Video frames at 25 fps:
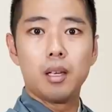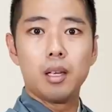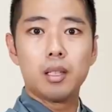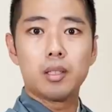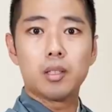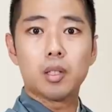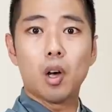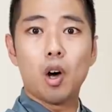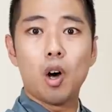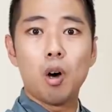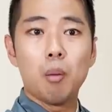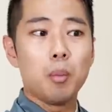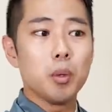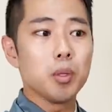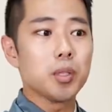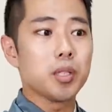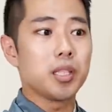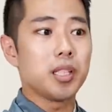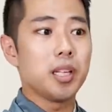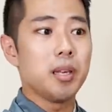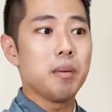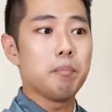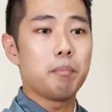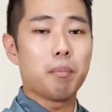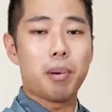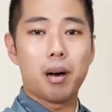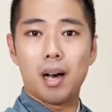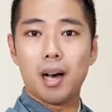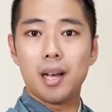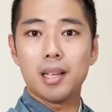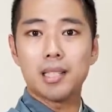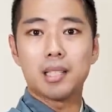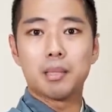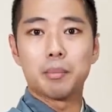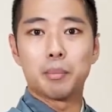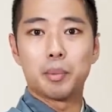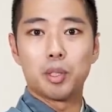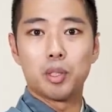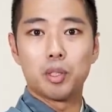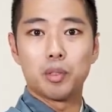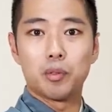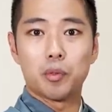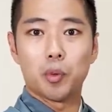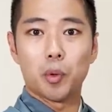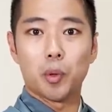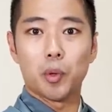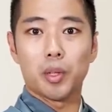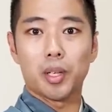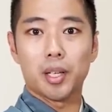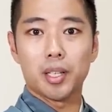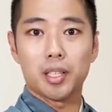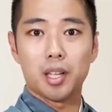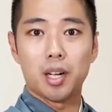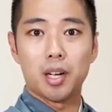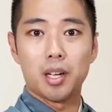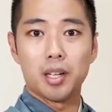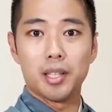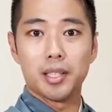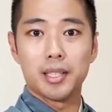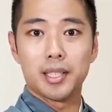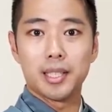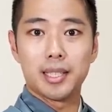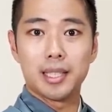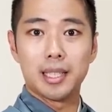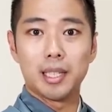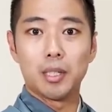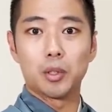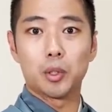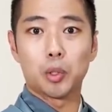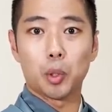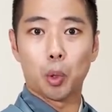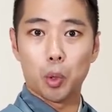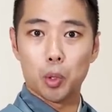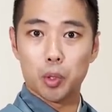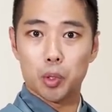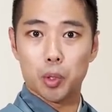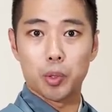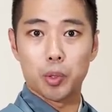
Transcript: it's almost impossible for the katana to tilt towards